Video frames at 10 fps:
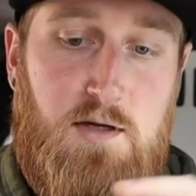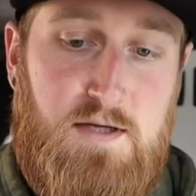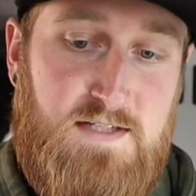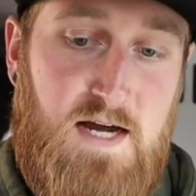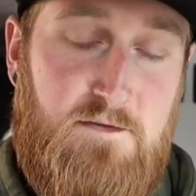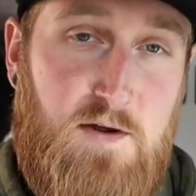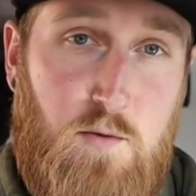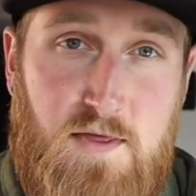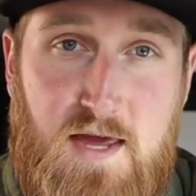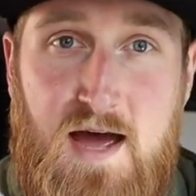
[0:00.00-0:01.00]
Inside of here
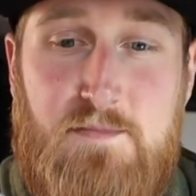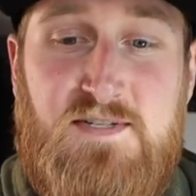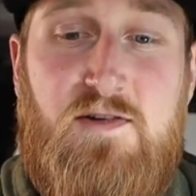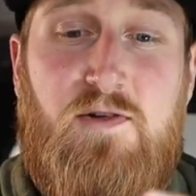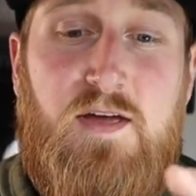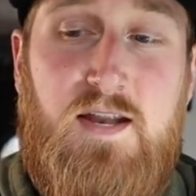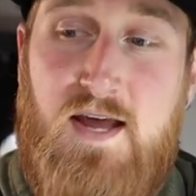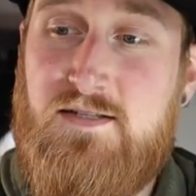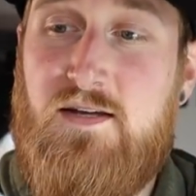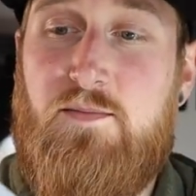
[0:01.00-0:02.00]
where the caps actually
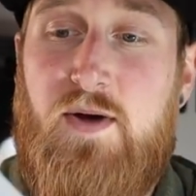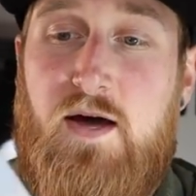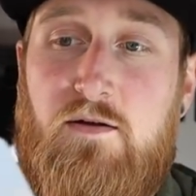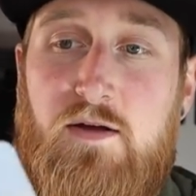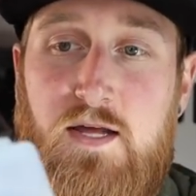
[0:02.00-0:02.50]
connect to the bottle,